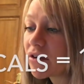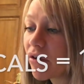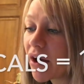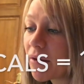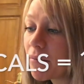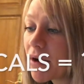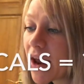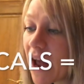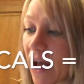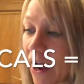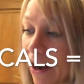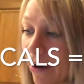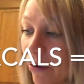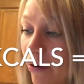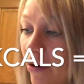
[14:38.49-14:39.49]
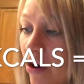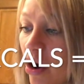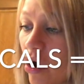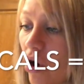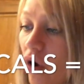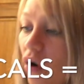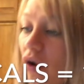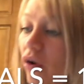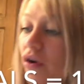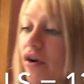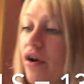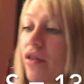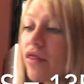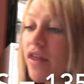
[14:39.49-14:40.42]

So I am now on